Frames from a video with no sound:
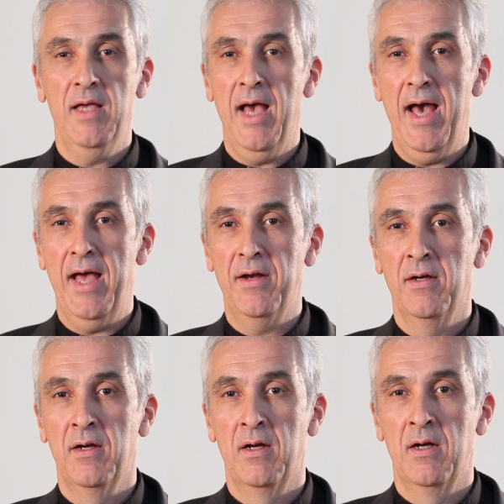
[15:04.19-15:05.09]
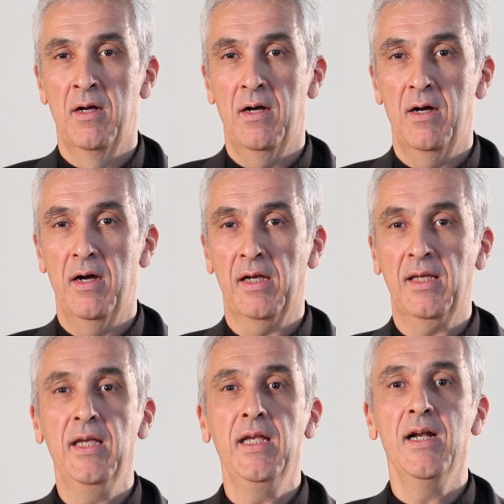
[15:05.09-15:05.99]
had a
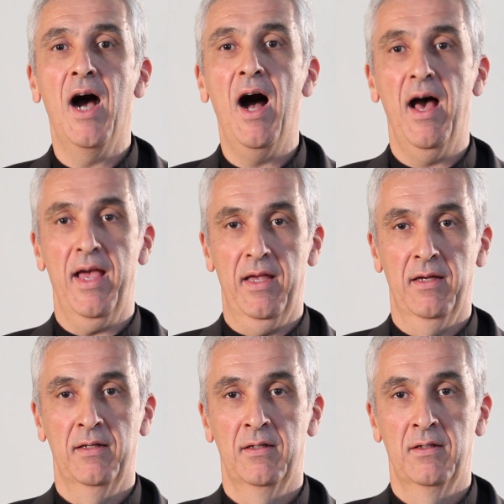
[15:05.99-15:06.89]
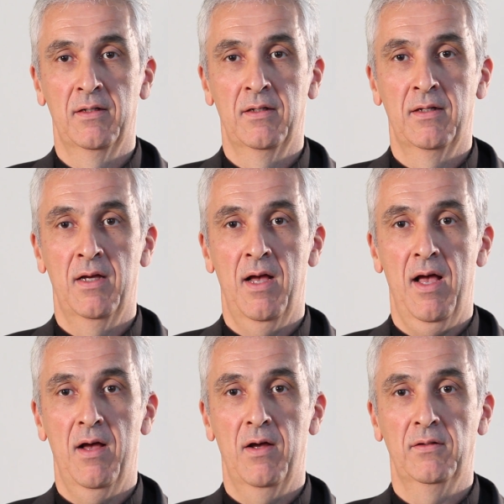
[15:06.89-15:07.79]
keen eye
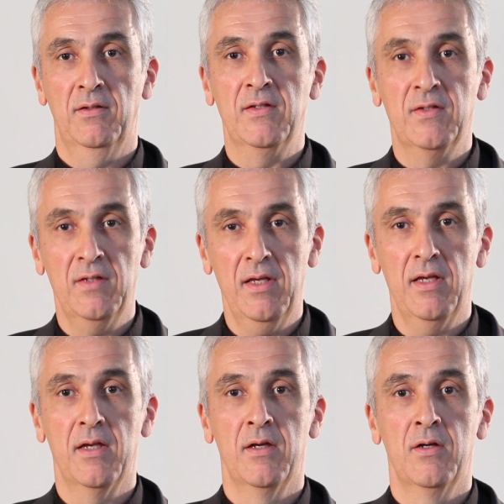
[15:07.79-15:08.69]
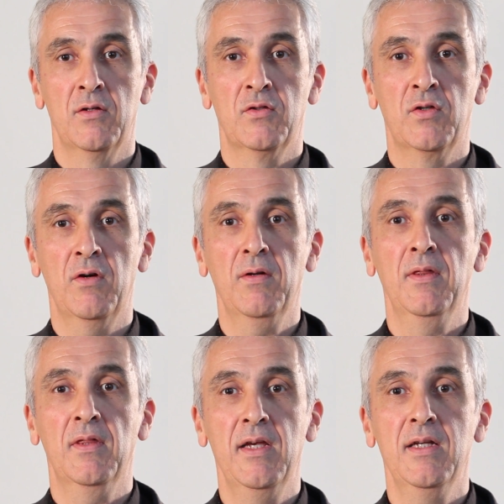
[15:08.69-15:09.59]
to see certain
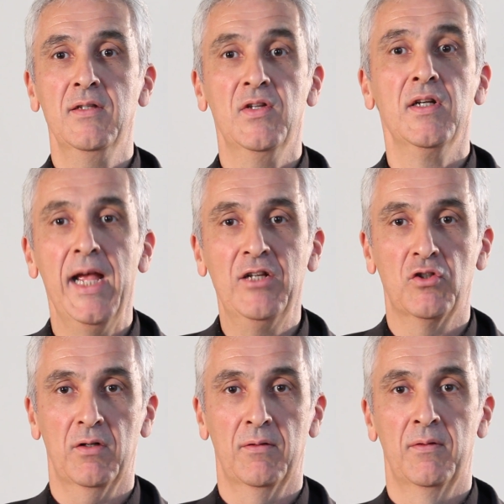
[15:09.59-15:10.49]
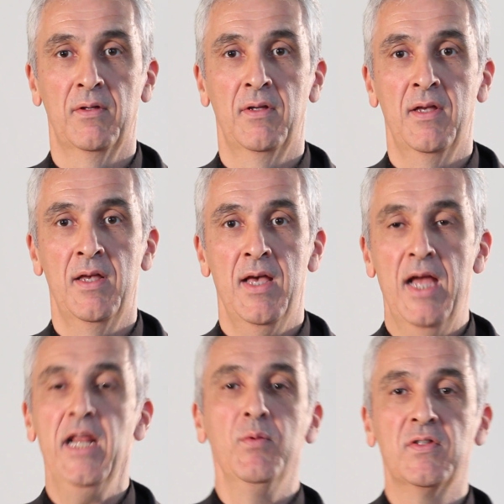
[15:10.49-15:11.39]
things in nature. And
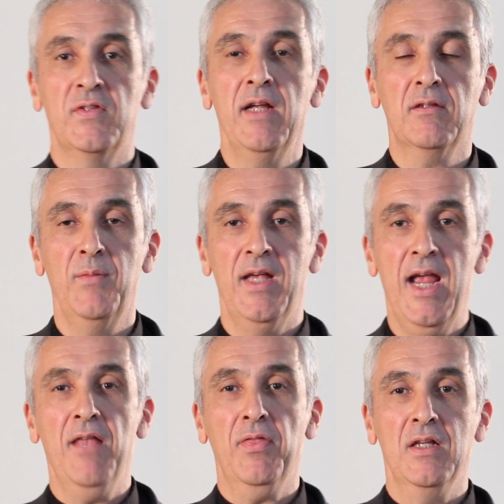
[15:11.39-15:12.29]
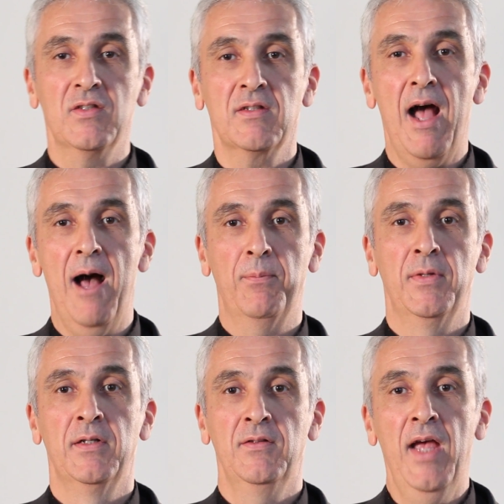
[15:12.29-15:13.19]
he would say to me, "Anthony,
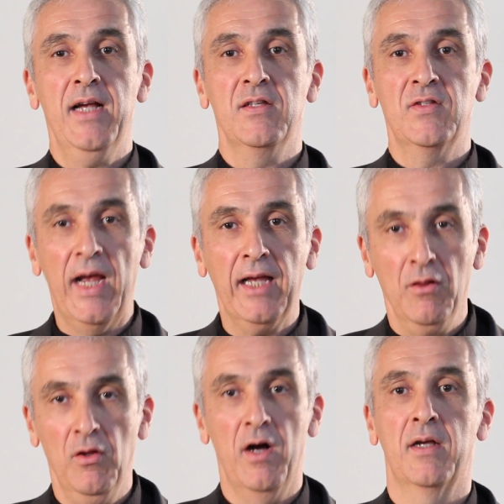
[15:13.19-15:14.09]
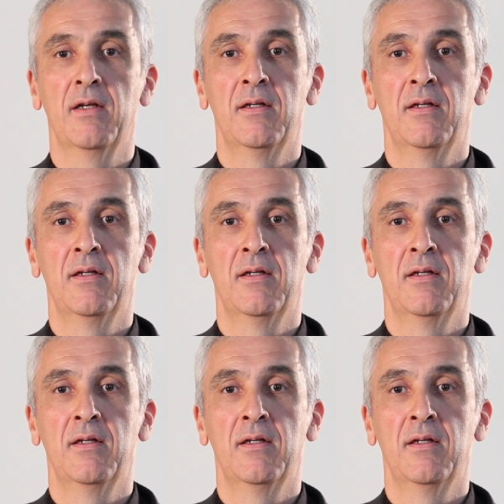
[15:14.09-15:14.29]
stop, take a second look